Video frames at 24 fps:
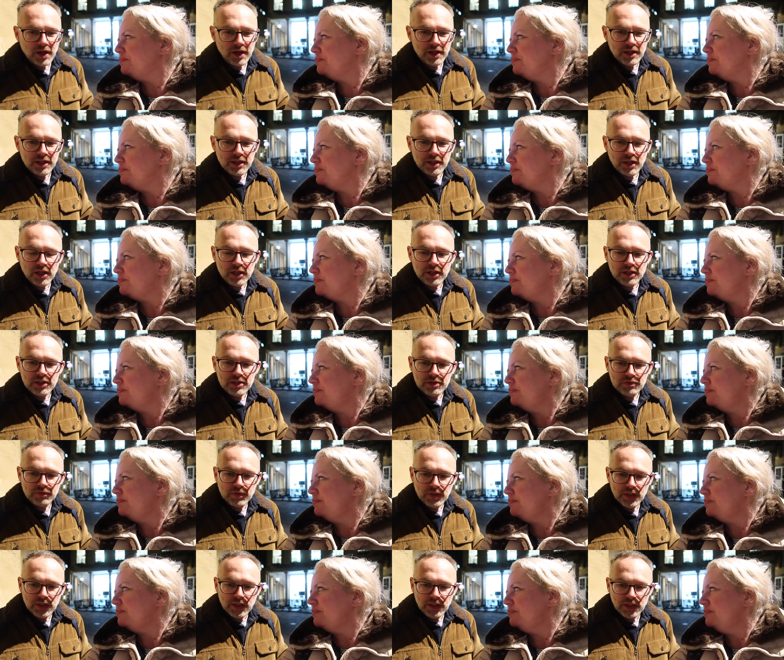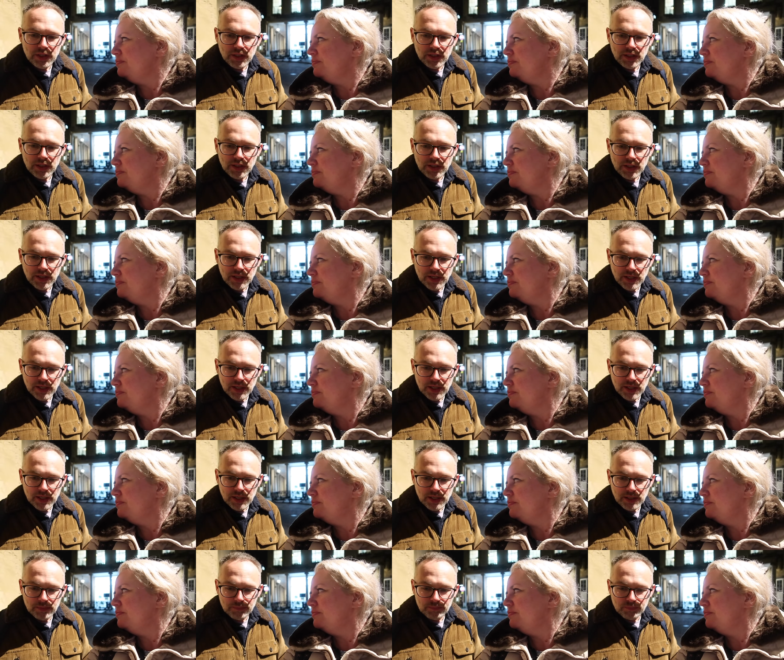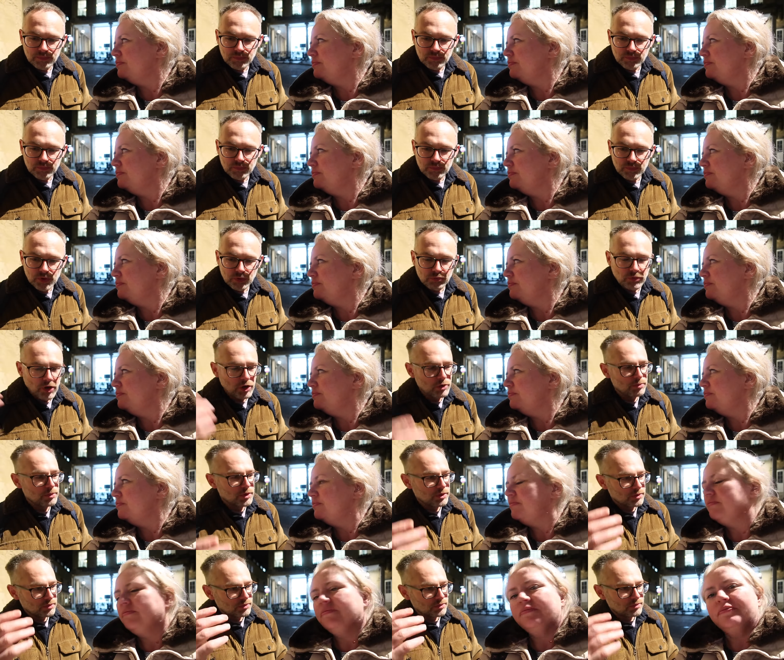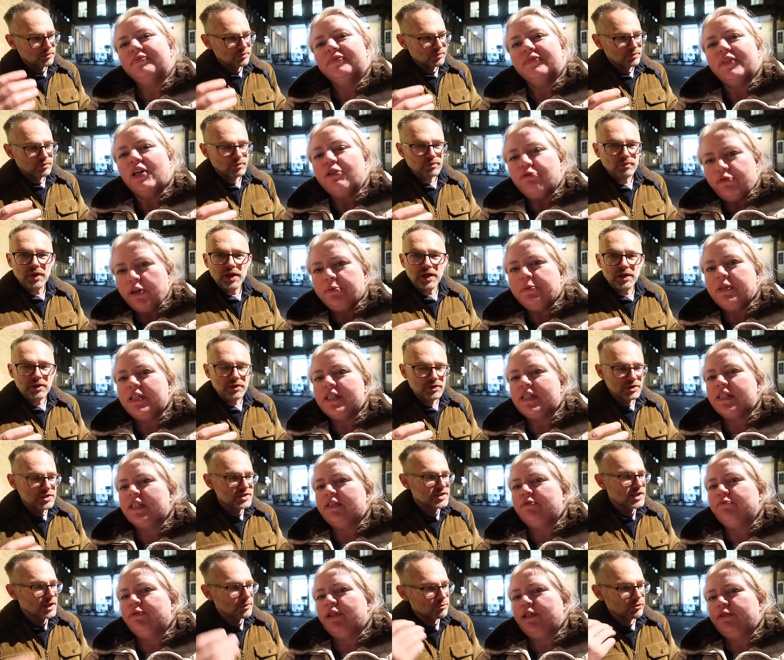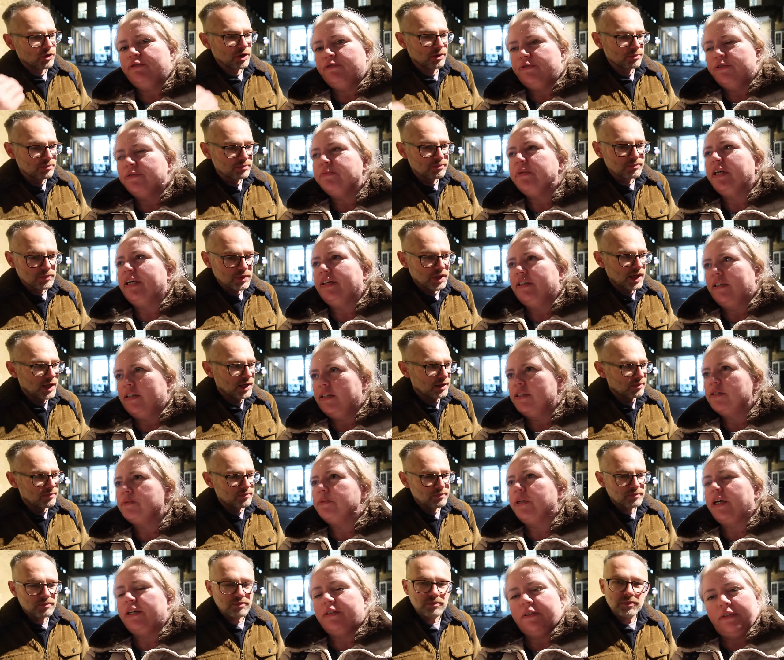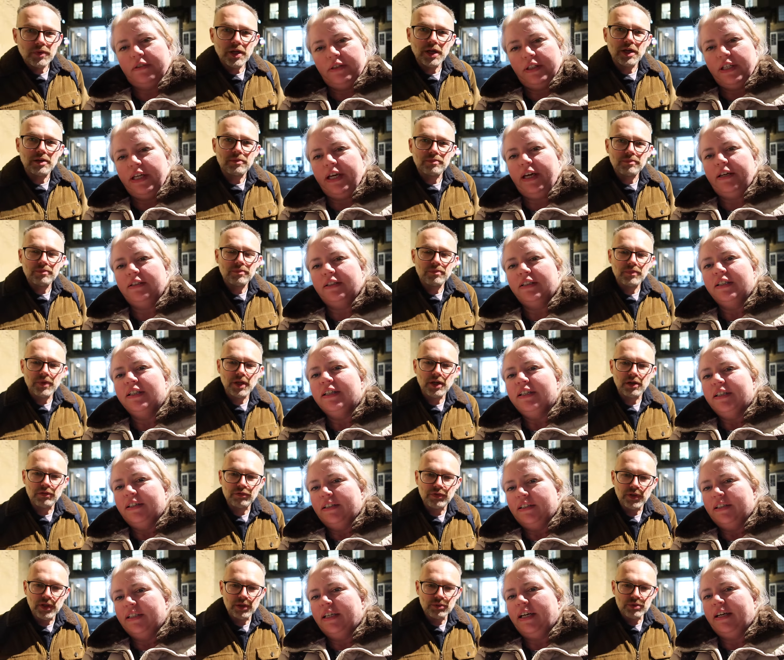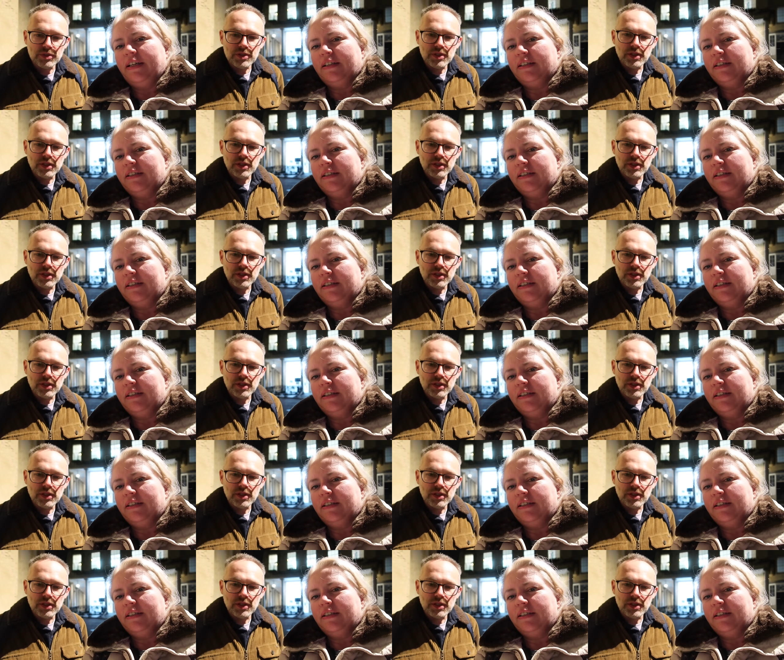Speaker 1: I liked the um, the Roman. Roman steam, steam room, room, for me yeah. as well. Yeah, yeah, yeah I thought that was